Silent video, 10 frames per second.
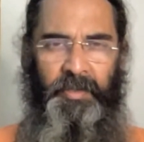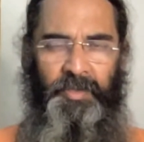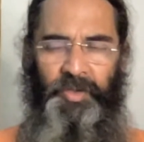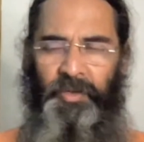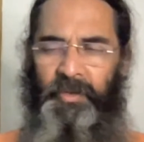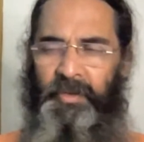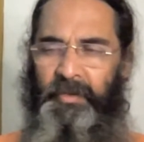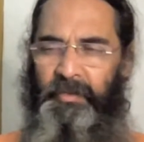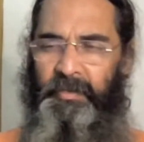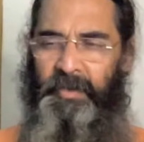So
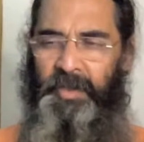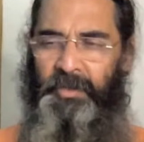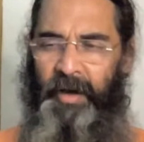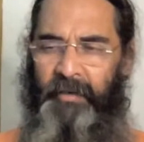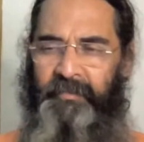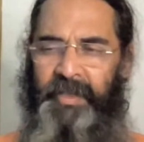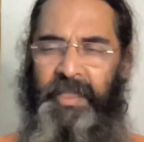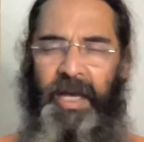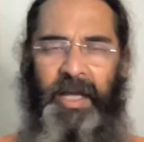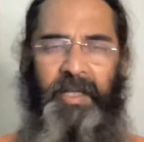you have
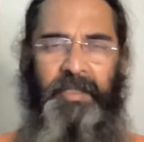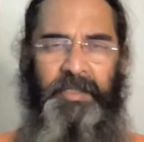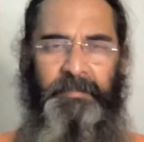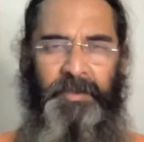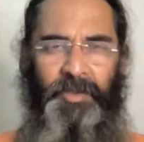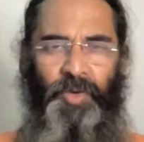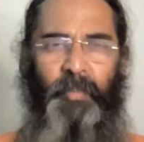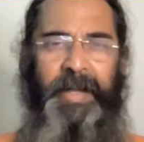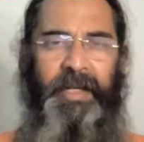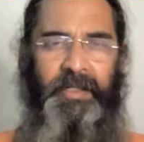vidya is
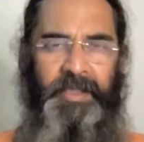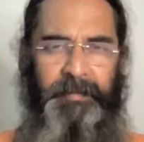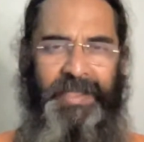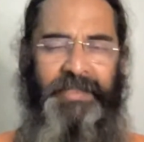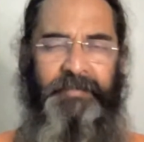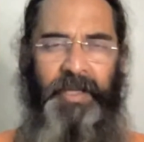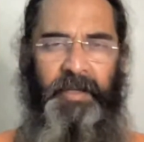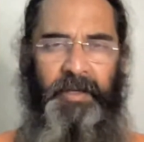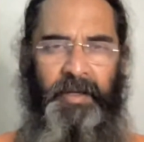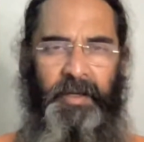domain
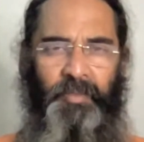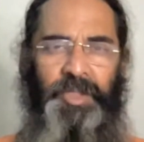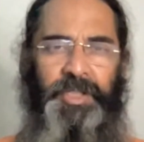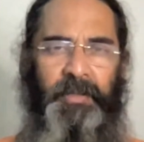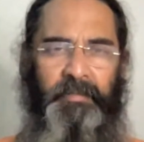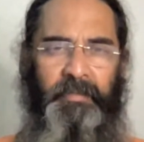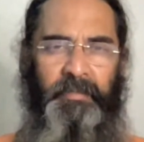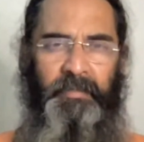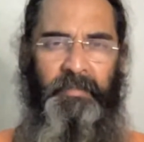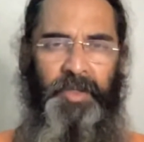specific wisdom.
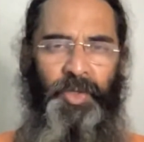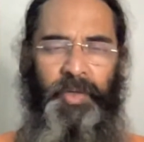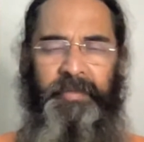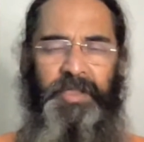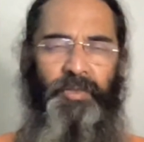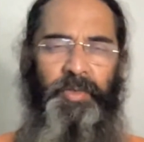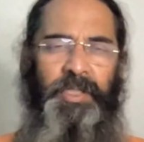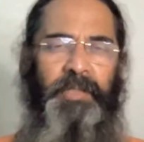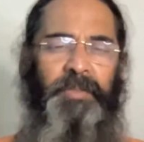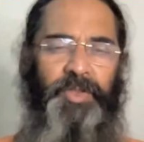Universal
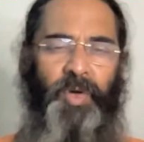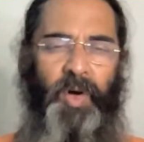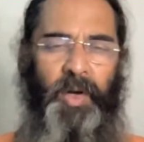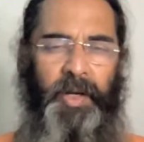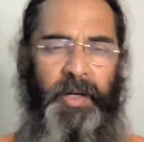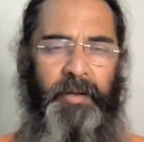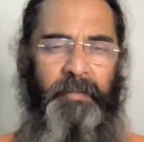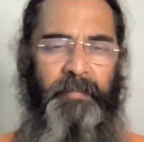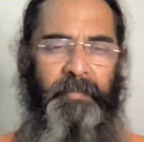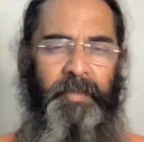wisdom is gone.
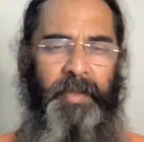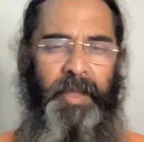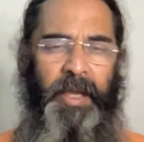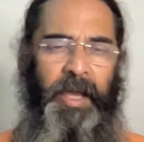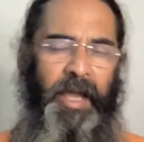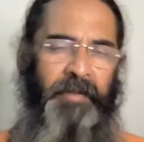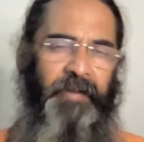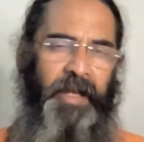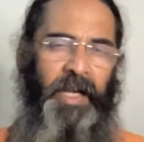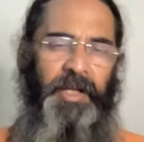And
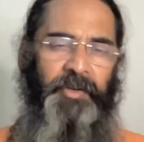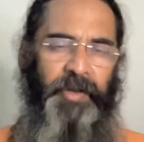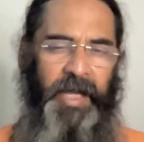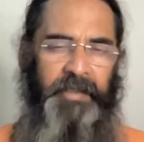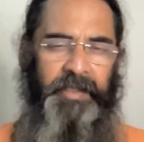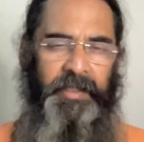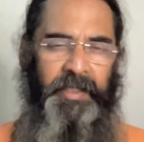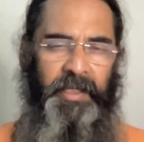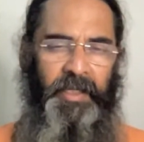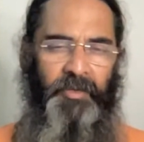finally, kriya
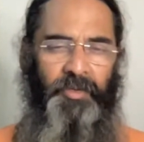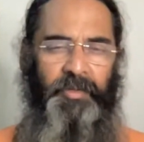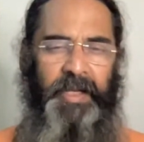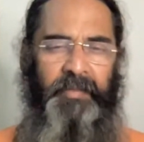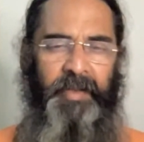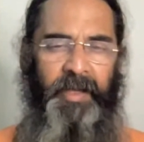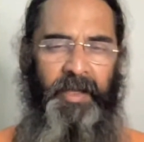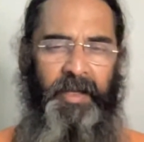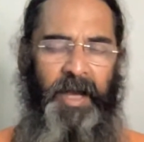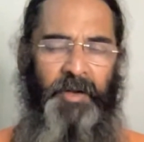sakti, you could do anything.
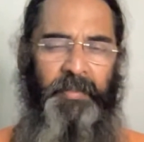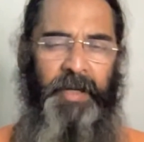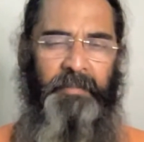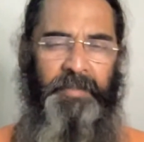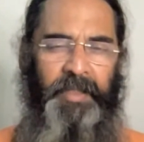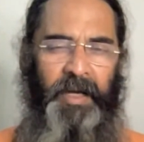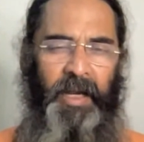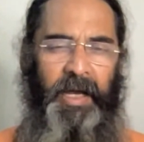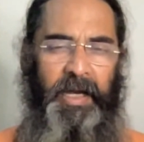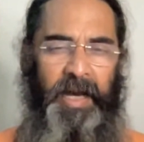Now it becomes
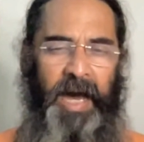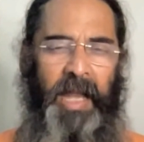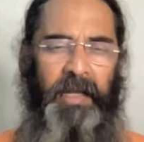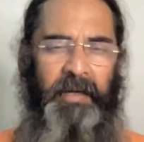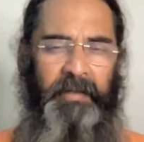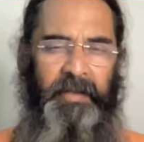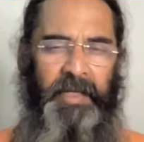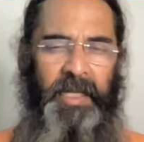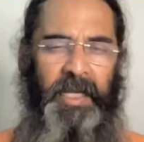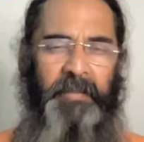kala,
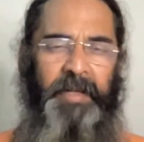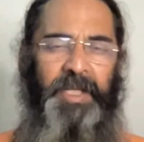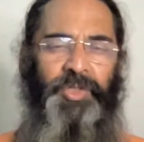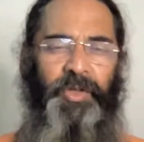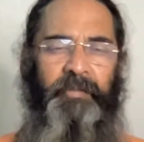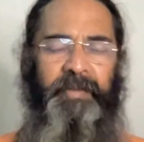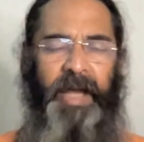limitation of